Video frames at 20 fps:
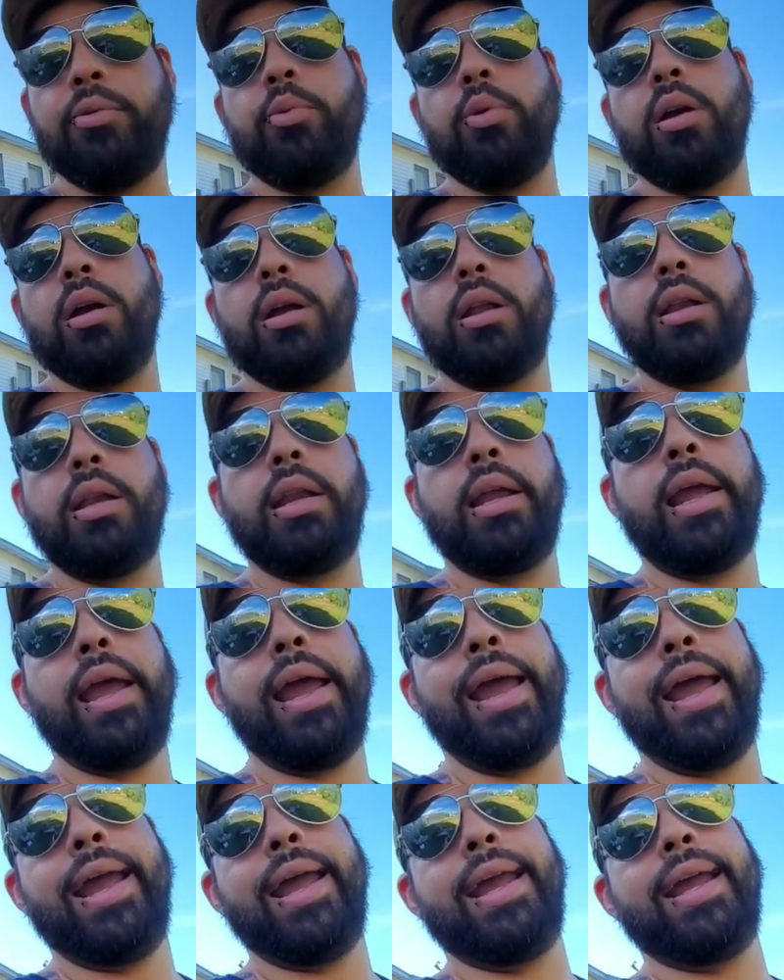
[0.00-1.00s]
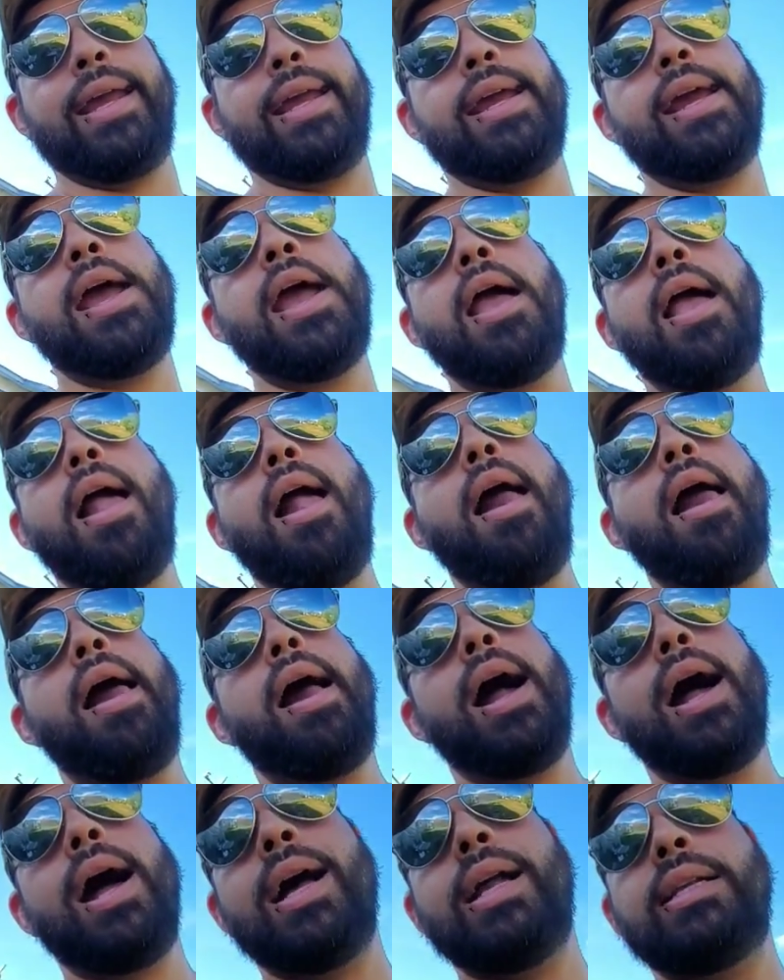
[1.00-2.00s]
run a
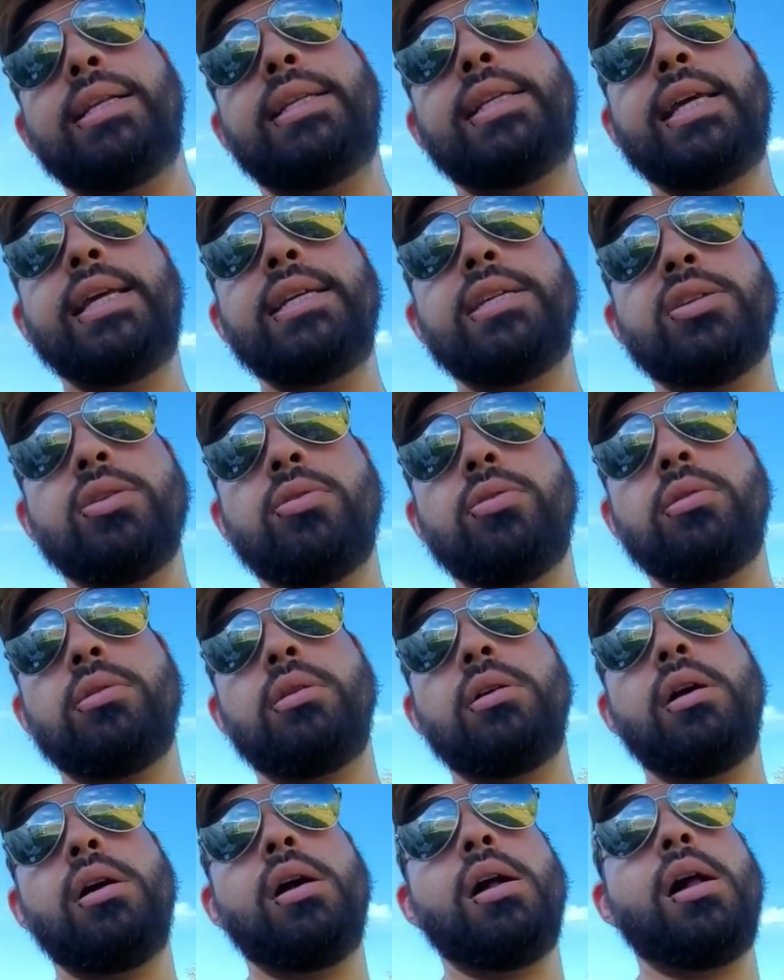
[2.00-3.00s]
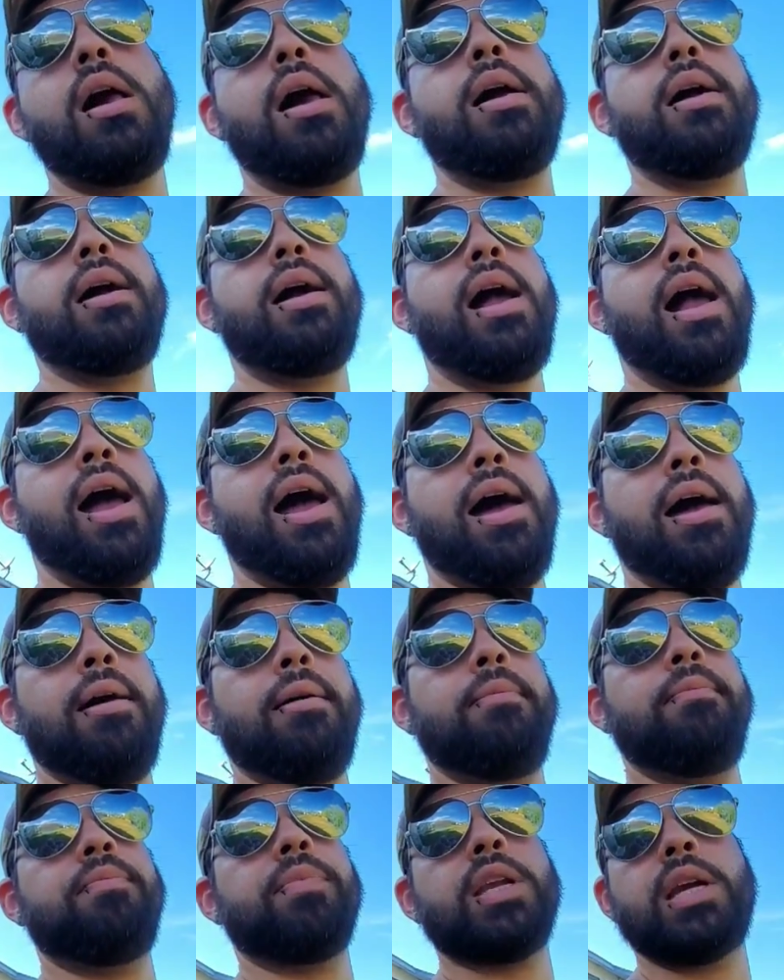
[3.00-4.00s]
diesel
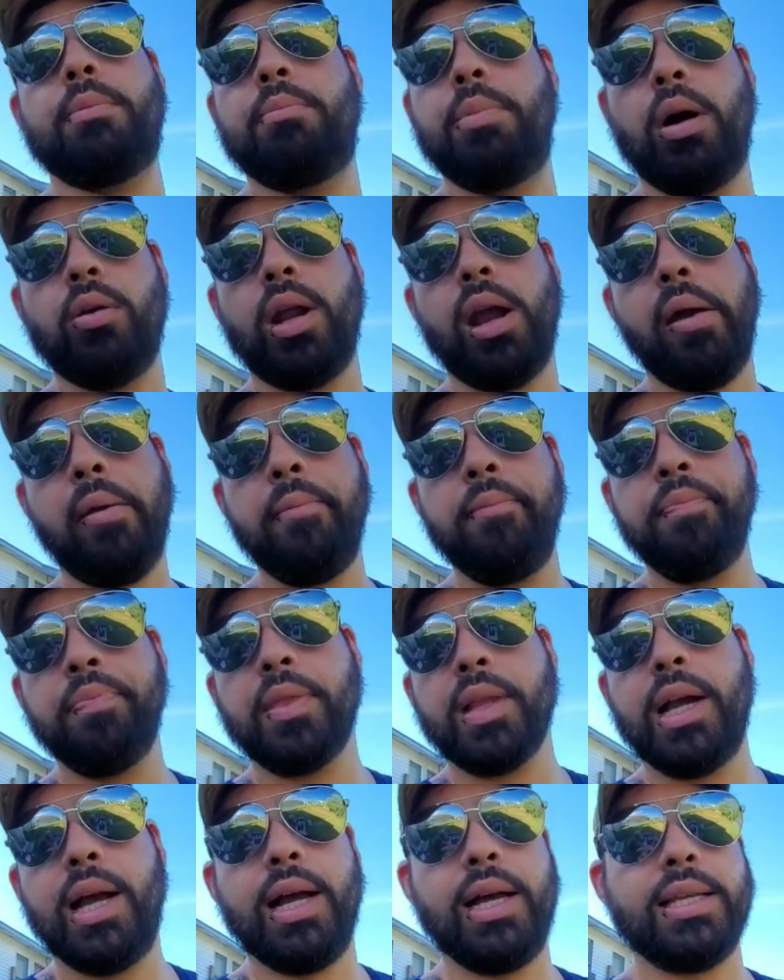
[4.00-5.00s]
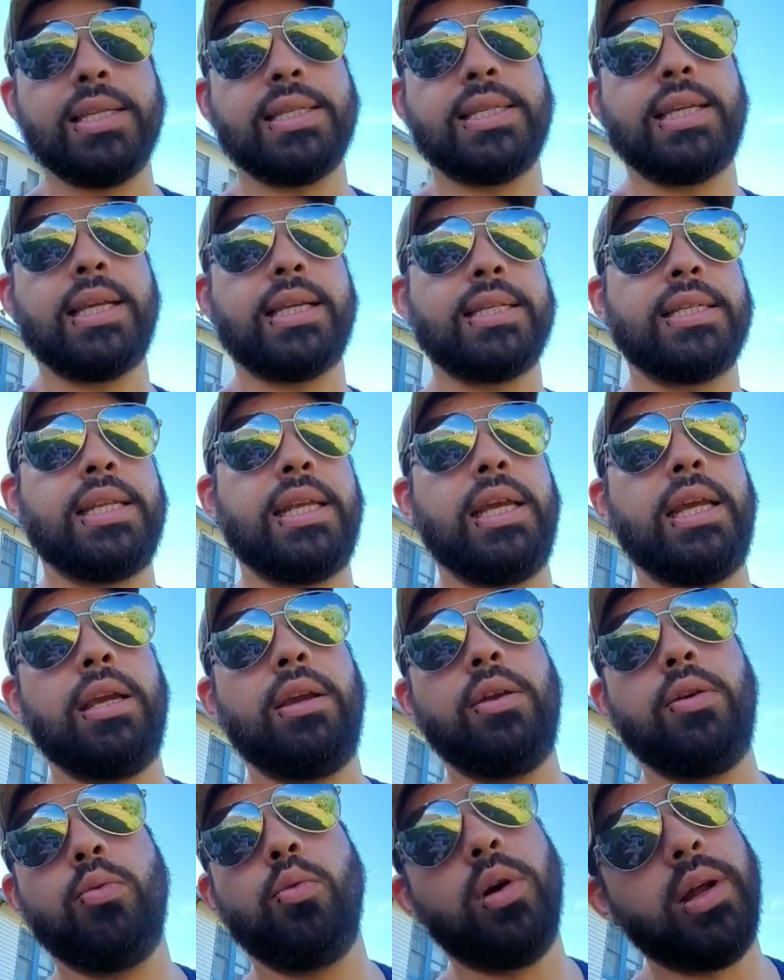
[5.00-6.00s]
Kubota,
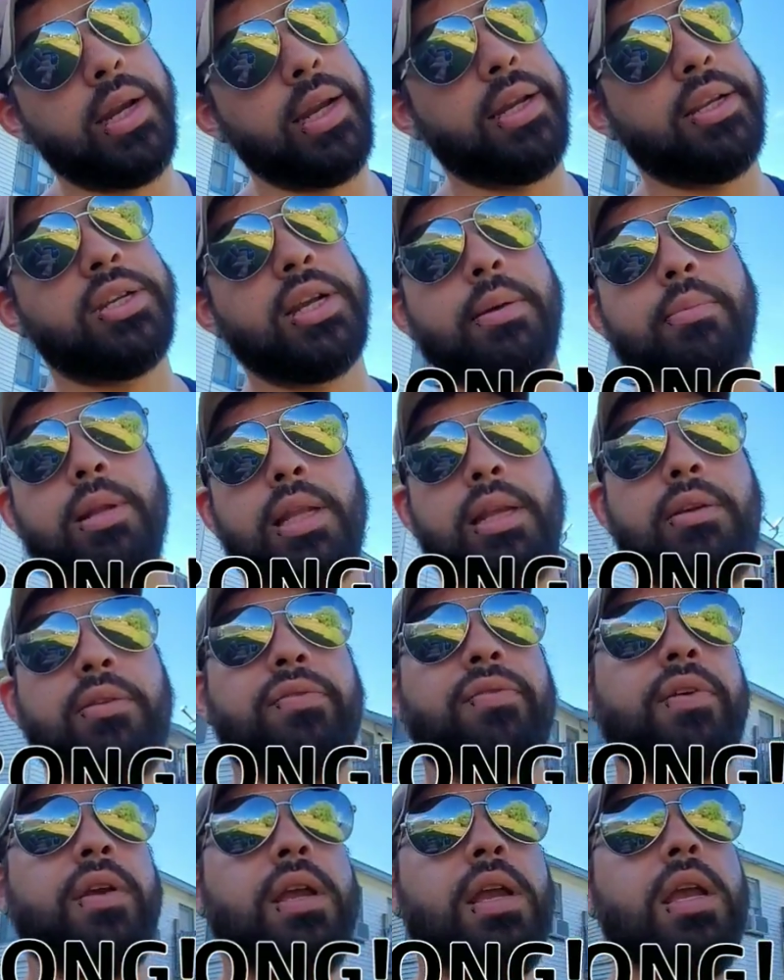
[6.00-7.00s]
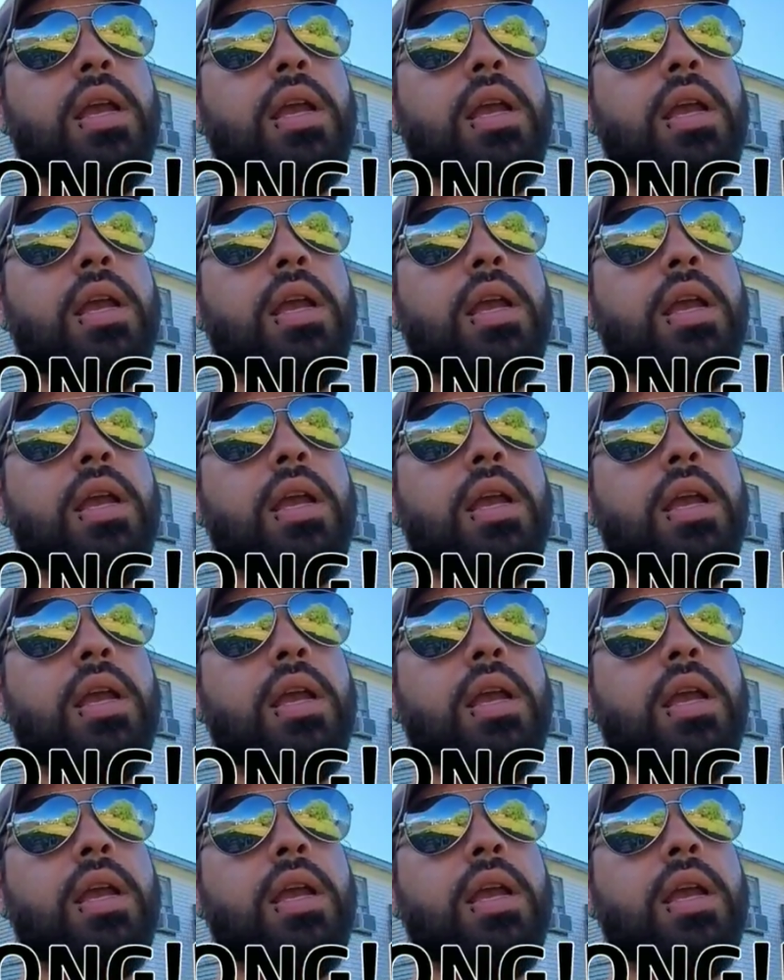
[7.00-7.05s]
61 inch, I believe.